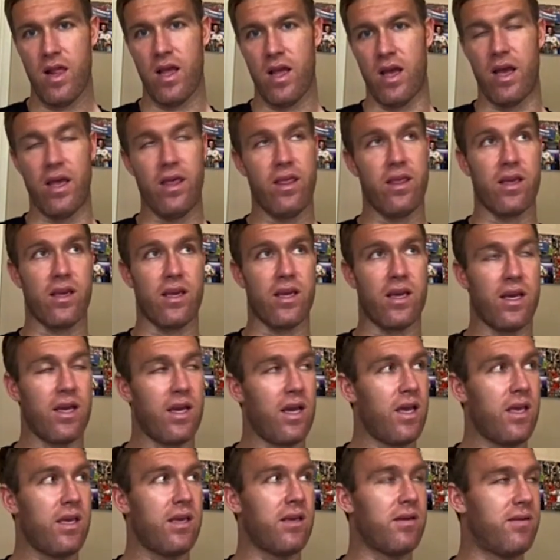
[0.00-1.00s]
I think,
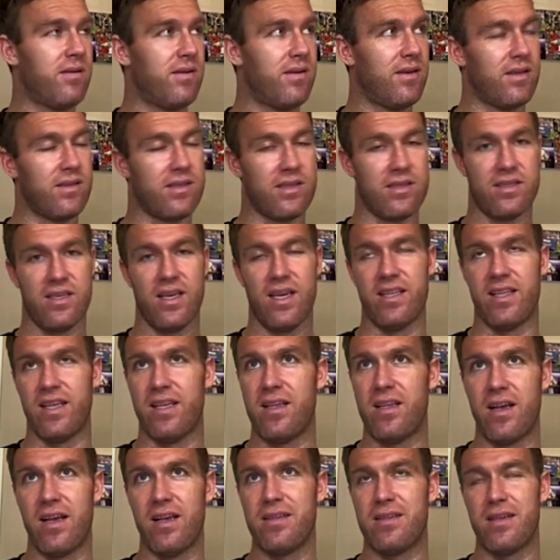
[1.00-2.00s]
as I said,
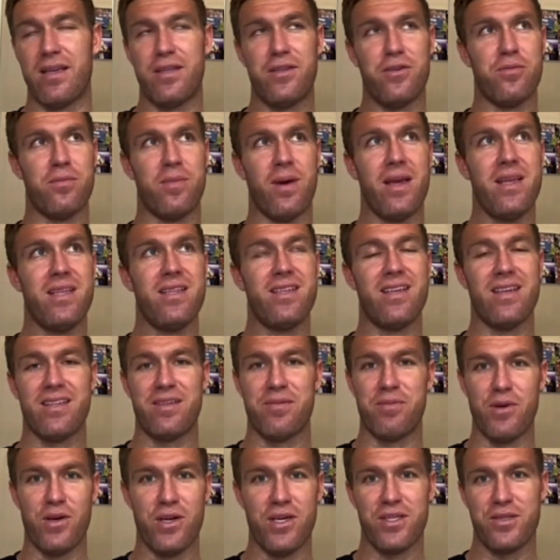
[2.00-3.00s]
I don't mind it,
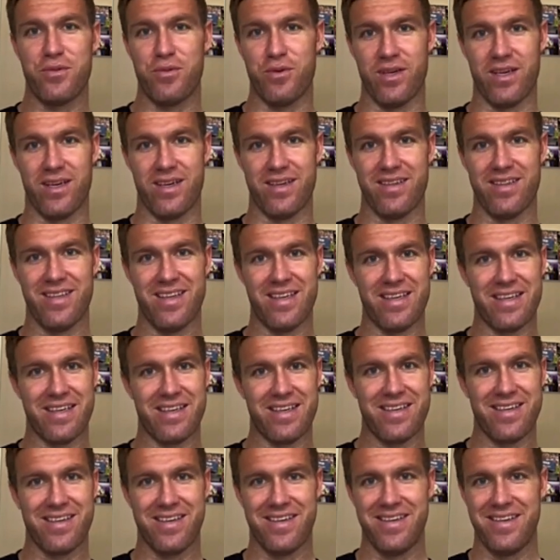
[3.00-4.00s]
to be honest with you.
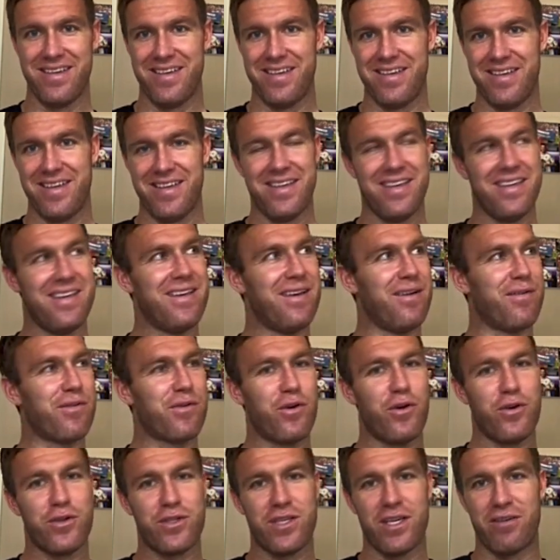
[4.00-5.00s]
Like, of
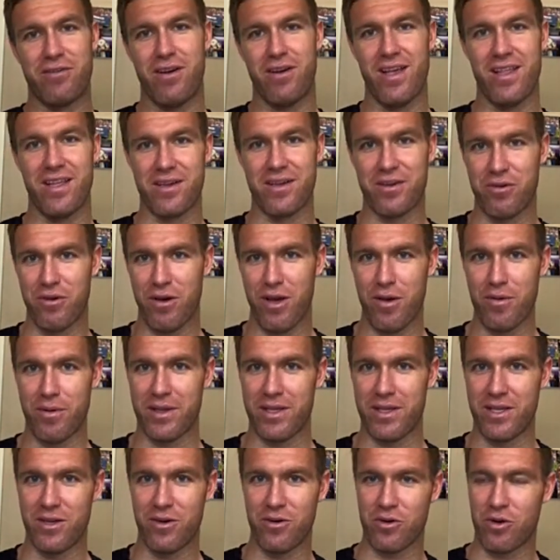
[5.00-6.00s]
course, I'd rather go out
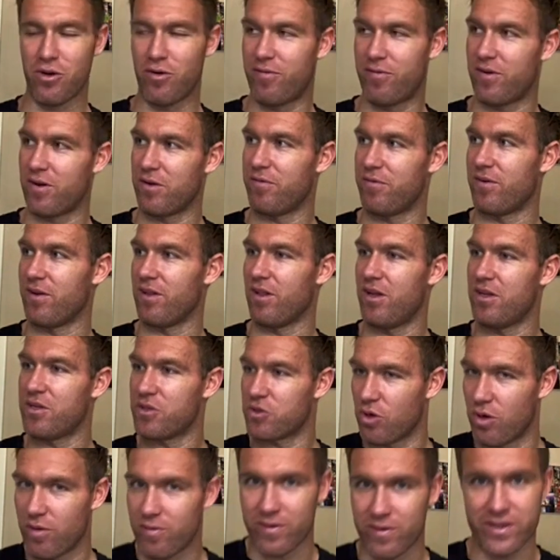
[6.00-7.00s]
and go for
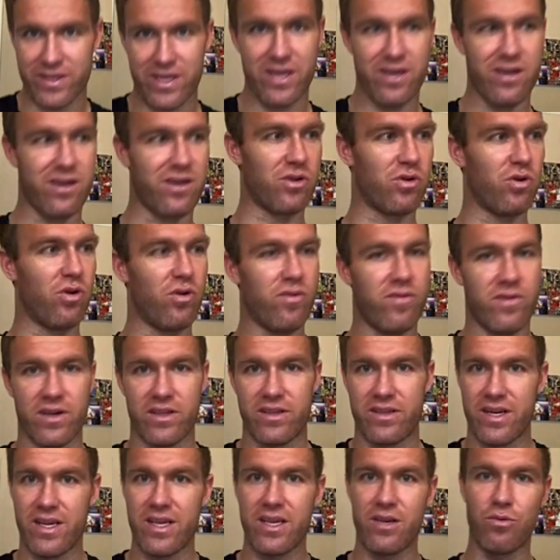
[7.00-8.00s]
lunch, go out for dinner, go for
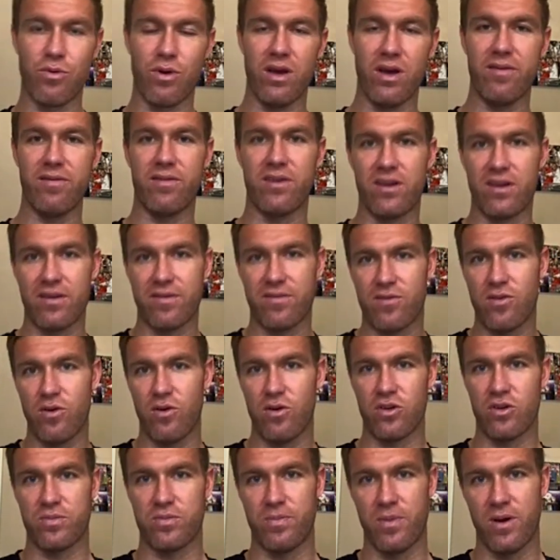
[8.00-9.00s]
a drink, whatever. Of
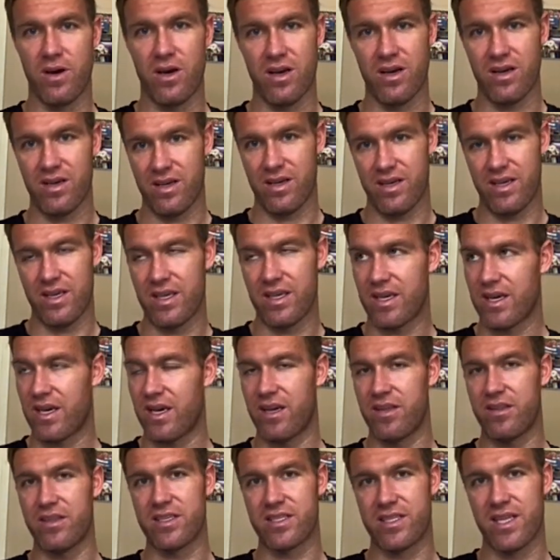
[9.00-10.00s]
course, but like
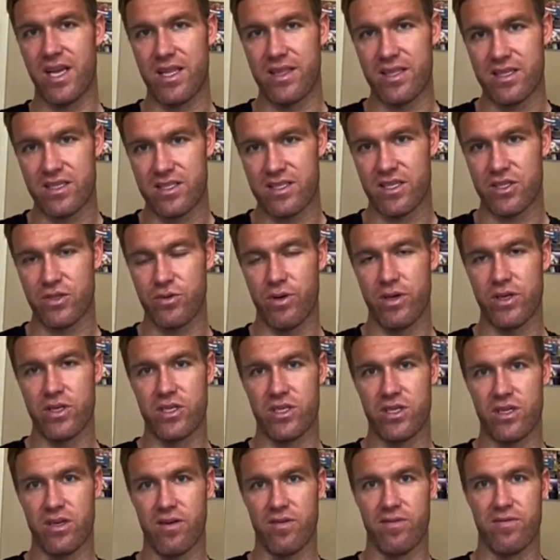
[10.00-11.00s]
I understand the
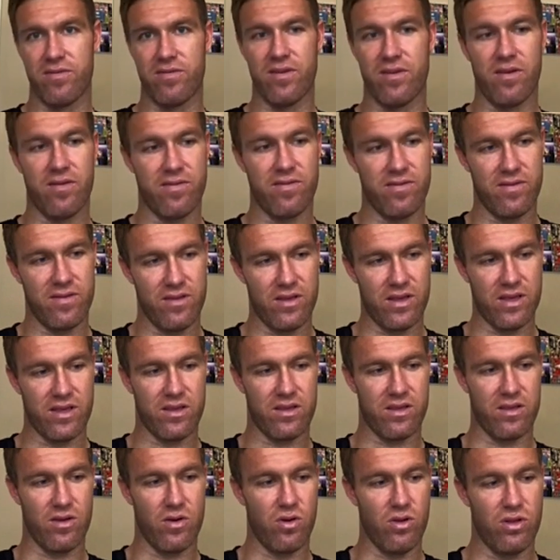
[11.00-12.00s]
situation of like
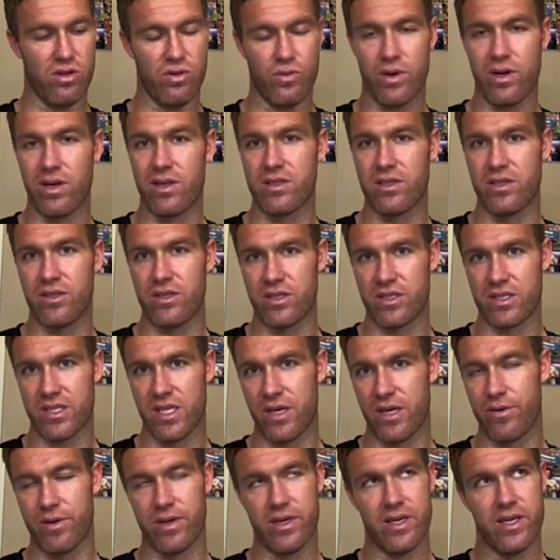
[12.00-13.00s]
the whole world's in just
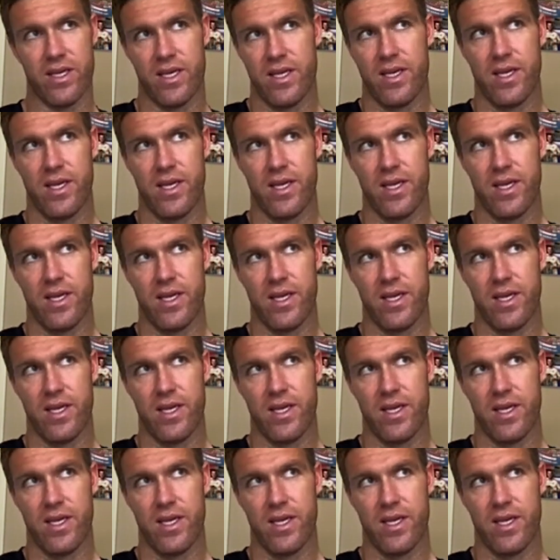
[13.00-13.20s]
now, and